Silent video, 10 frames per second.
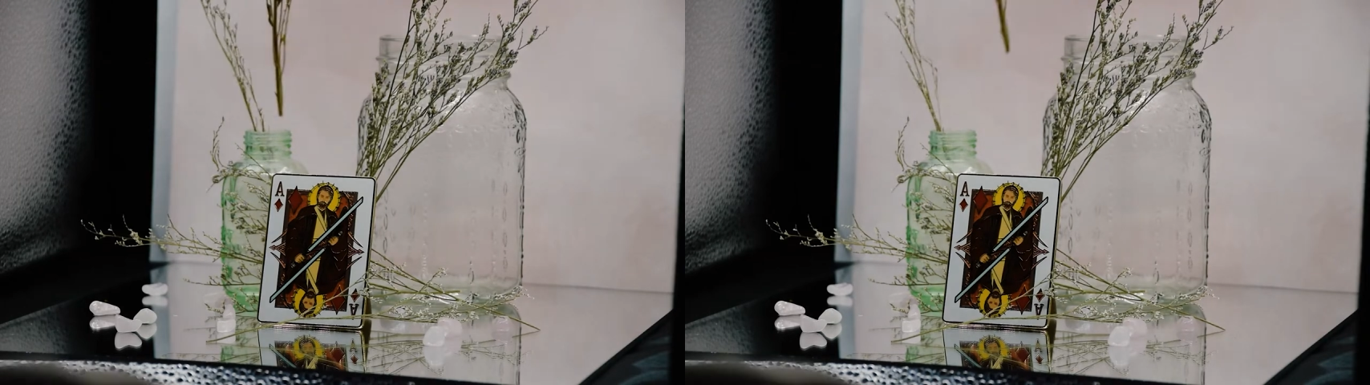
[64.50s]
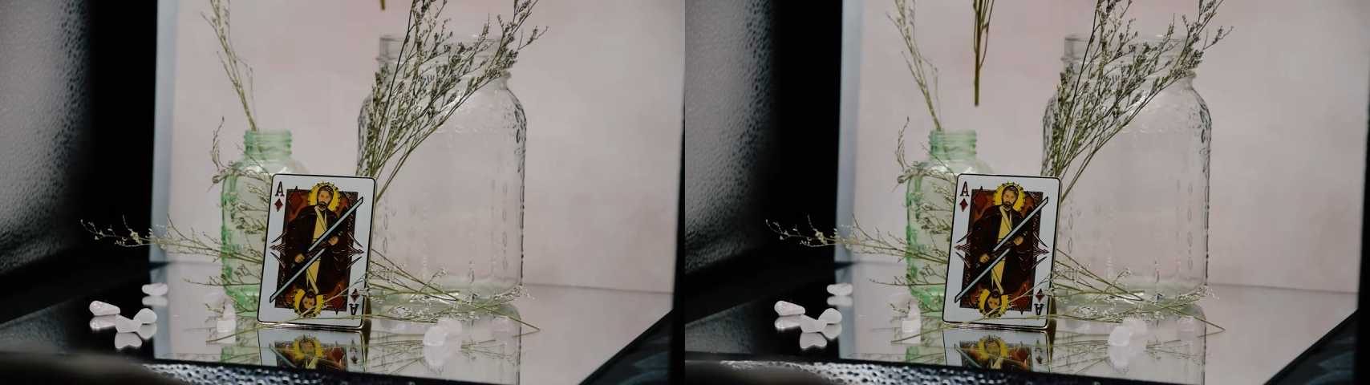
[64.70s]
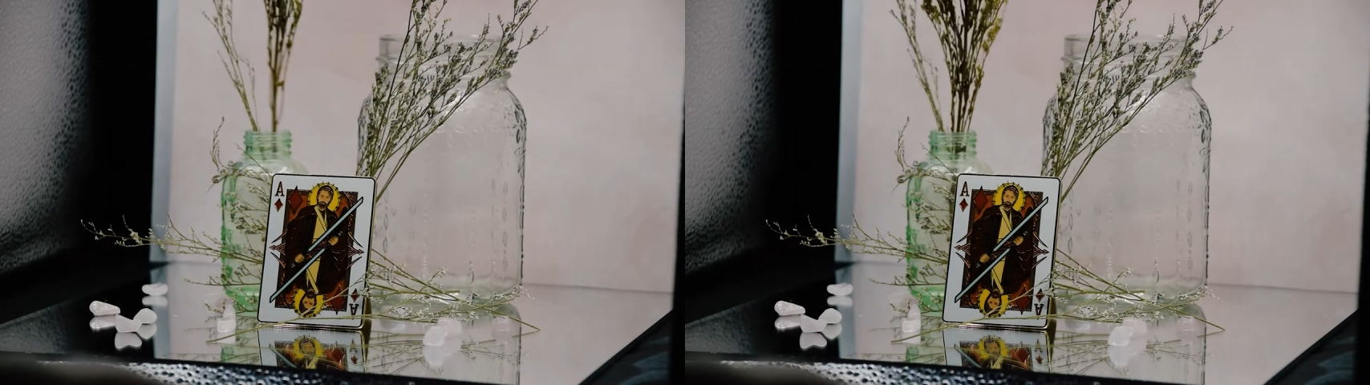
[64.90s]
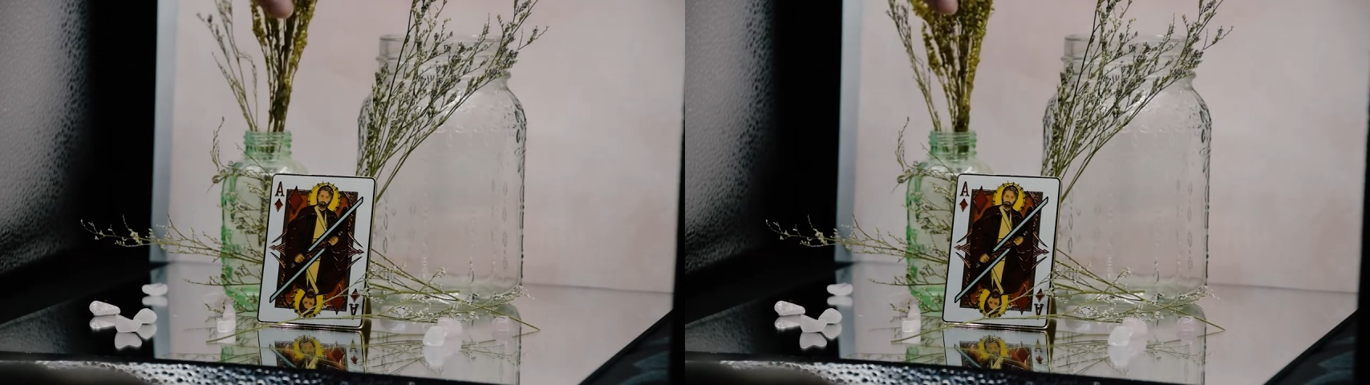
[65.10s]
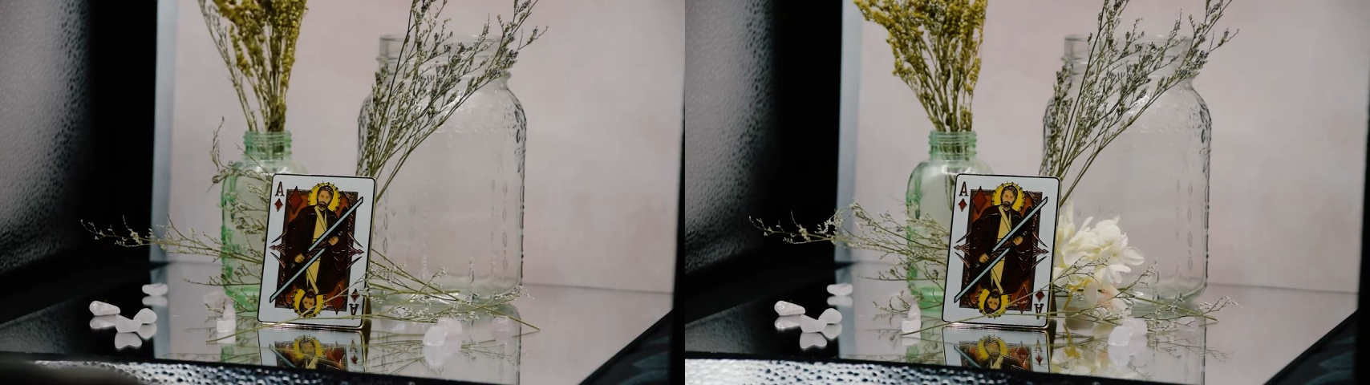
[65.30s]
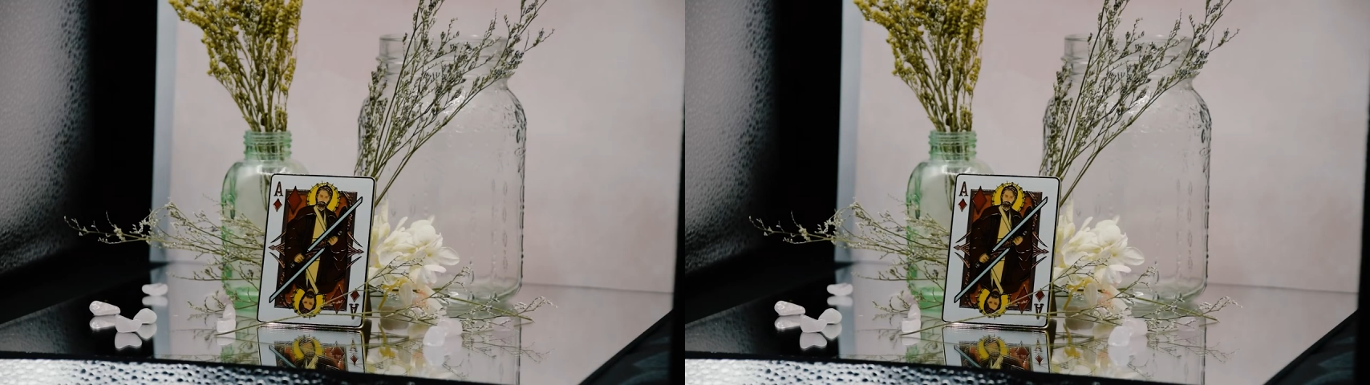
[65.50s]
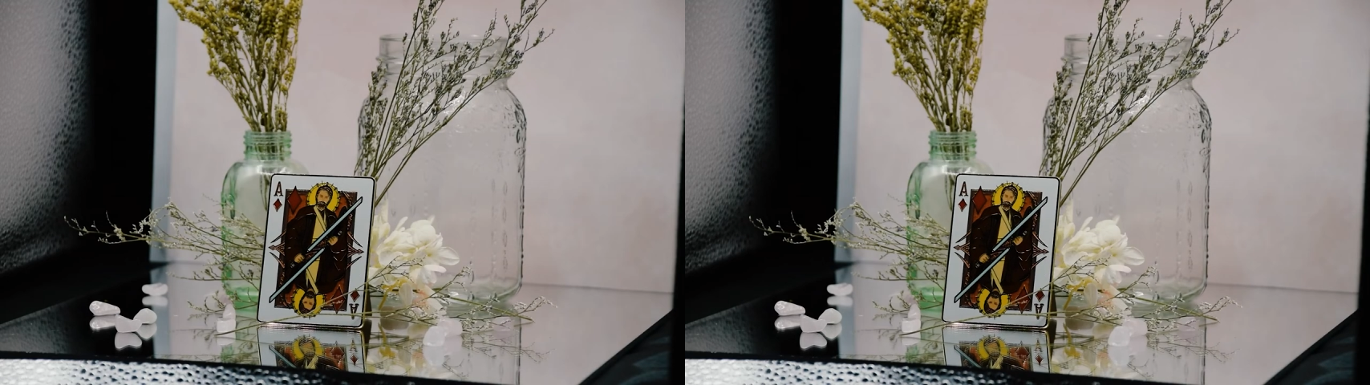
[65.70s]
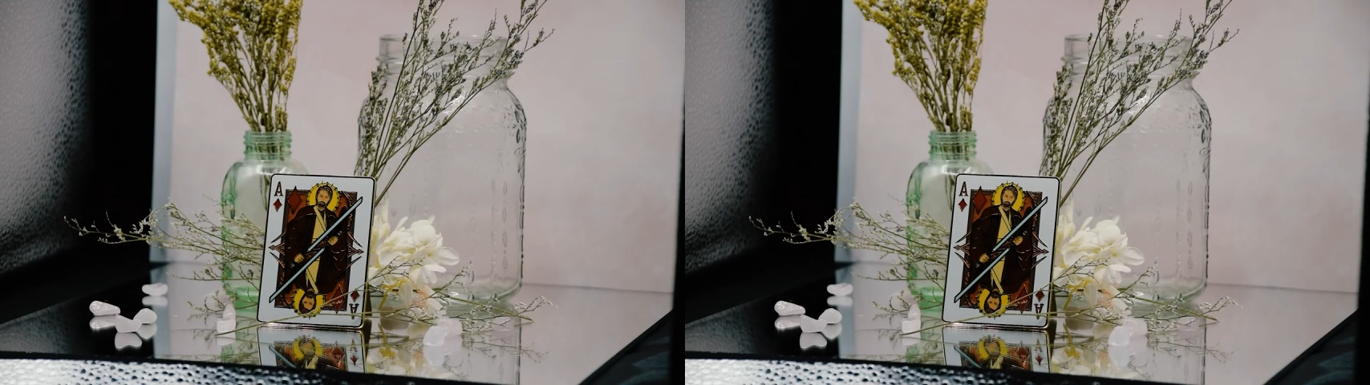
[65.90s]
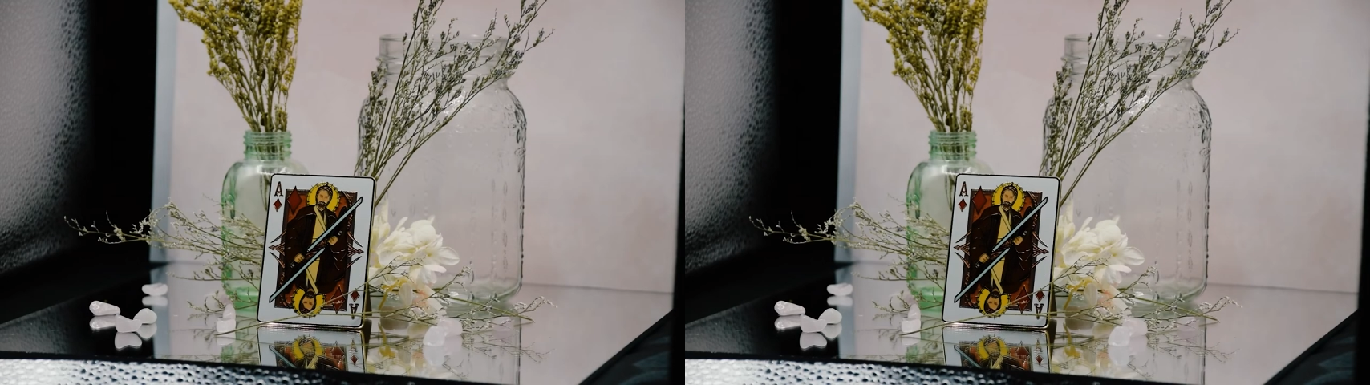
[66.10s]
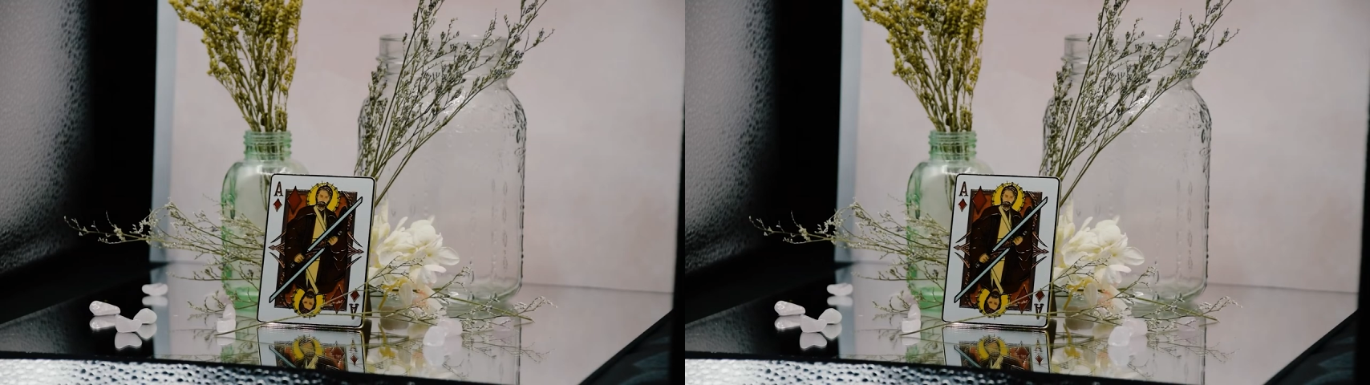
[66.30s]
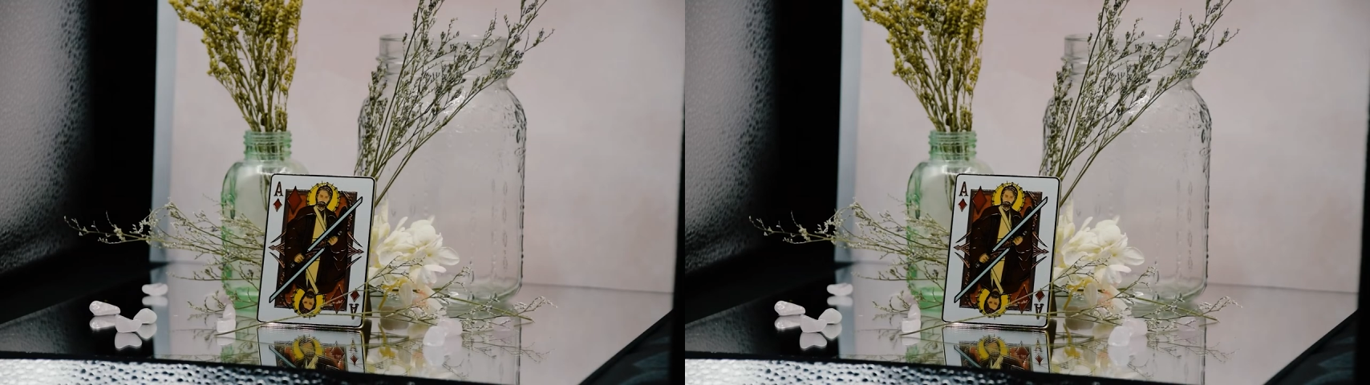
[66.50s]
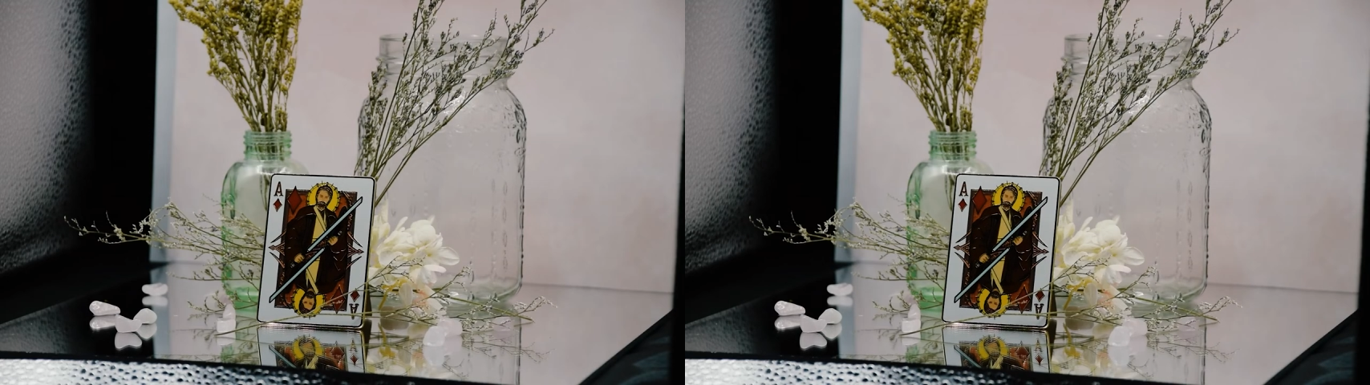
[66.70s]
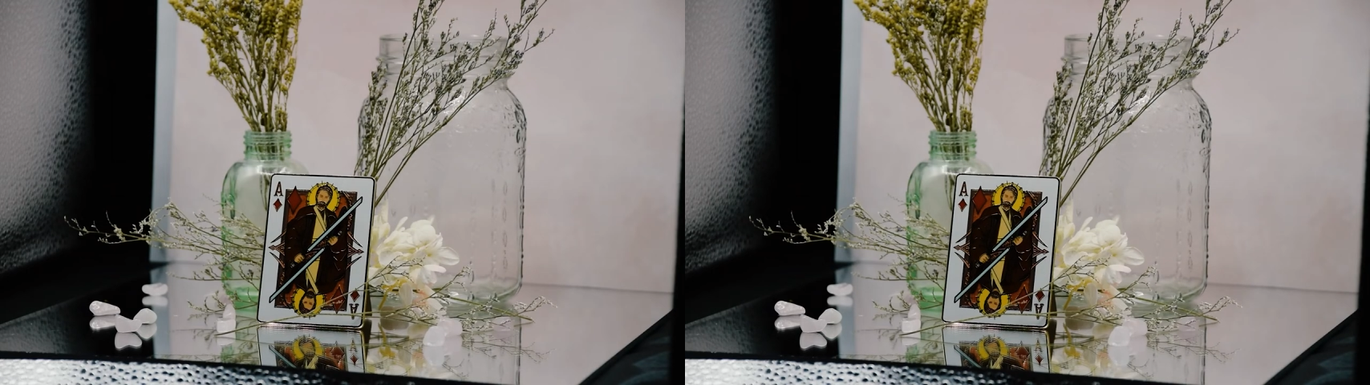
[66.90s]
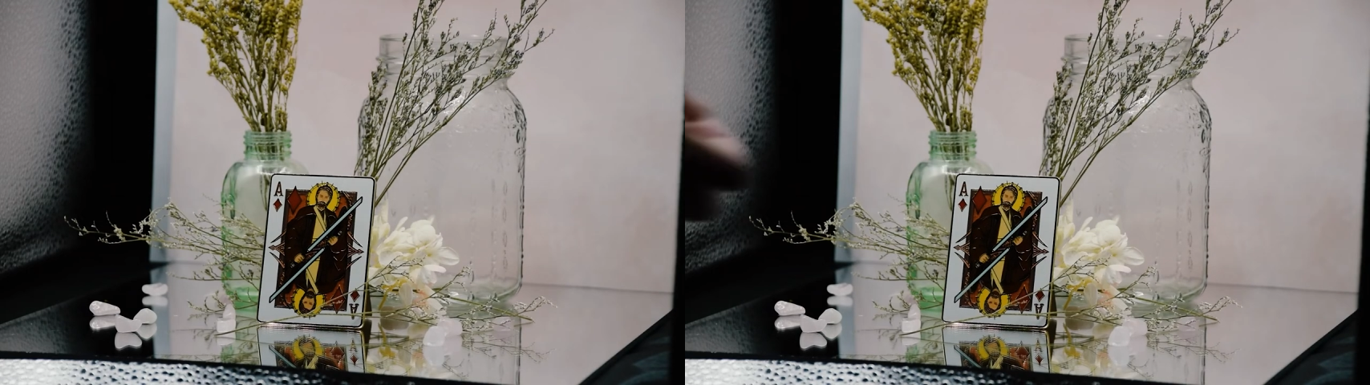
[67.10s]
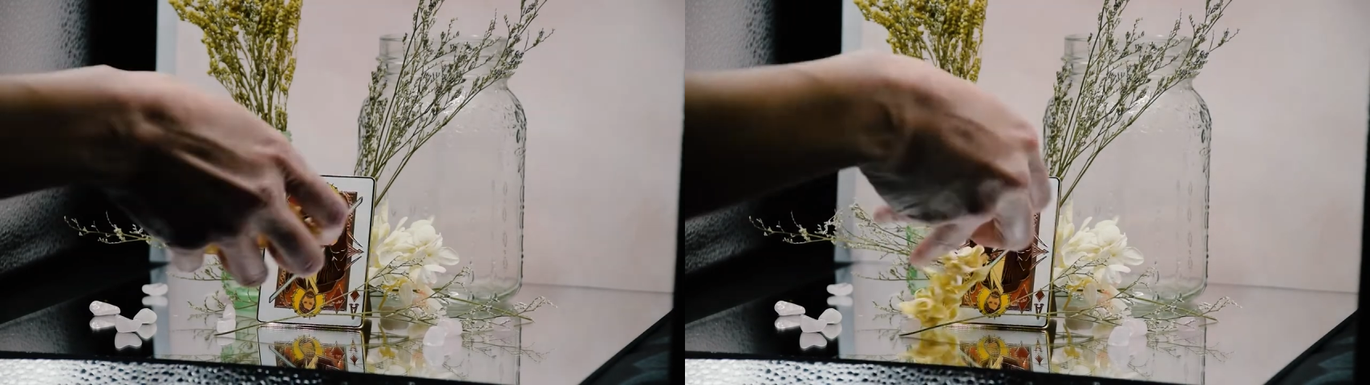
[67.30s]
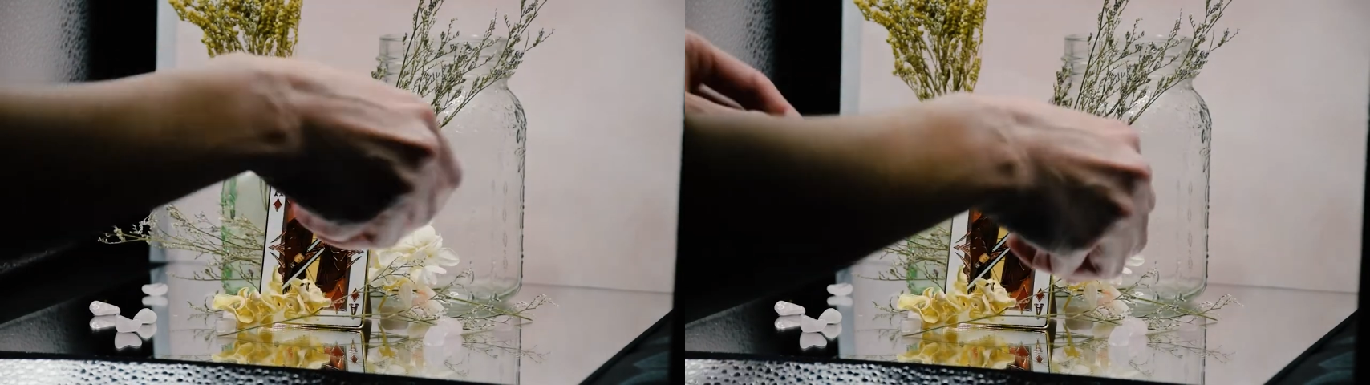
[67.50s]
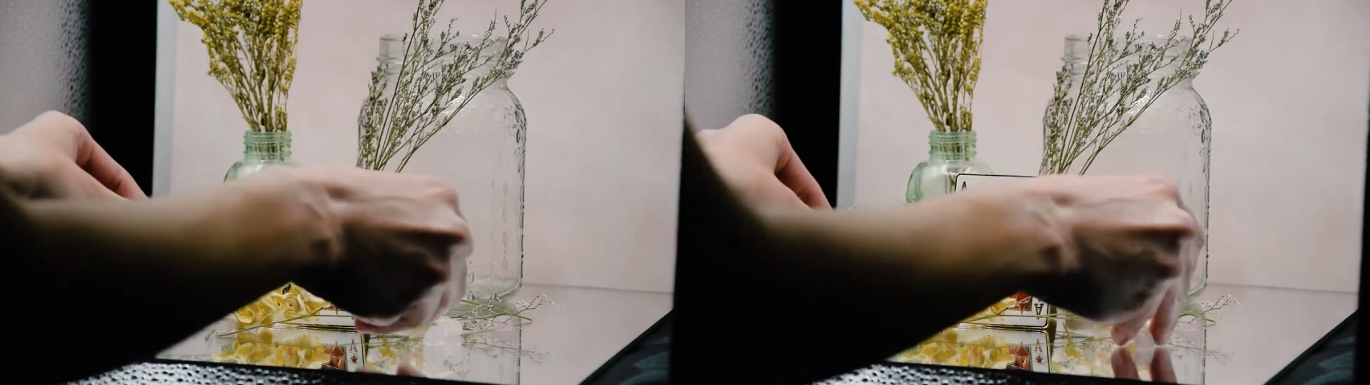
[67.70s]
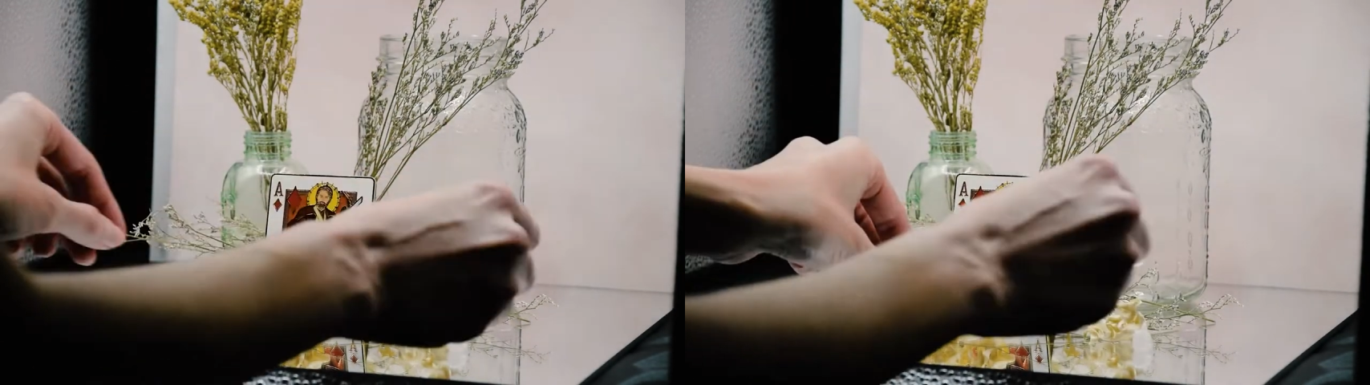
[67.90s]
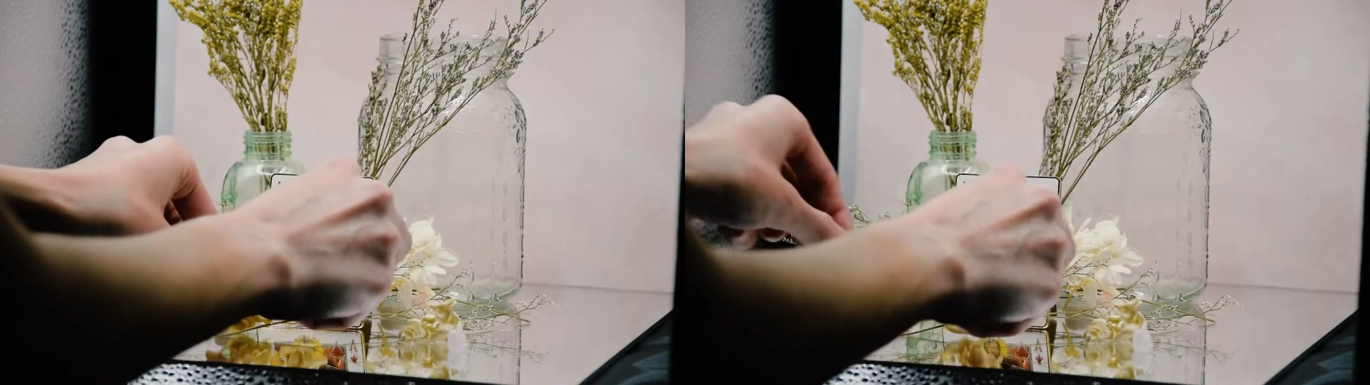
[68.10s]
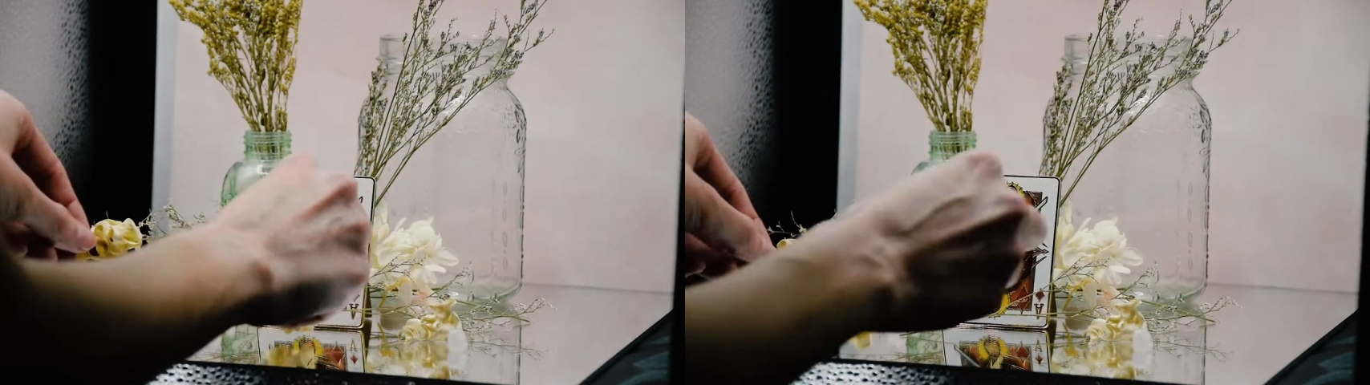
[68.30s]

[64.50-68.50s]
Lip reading: No face is visible, so there are no lips to read.